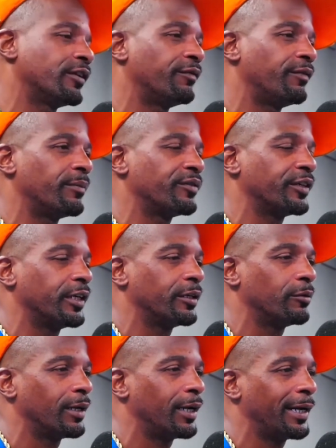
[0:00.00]
stuff I'm saying
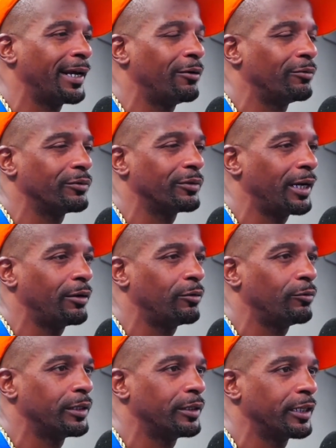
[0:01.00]
online, I don't. I don't
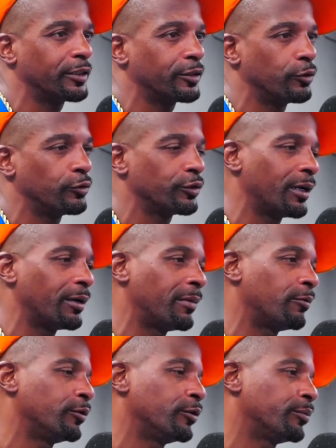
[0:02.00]
really. That's yeah. those are not
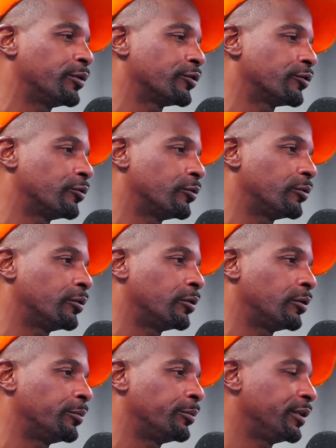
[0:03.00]
my real personal uh,
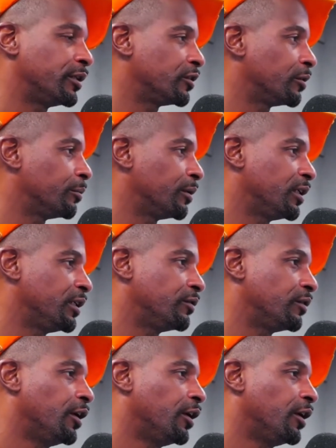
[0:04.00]
opinions and beliefs.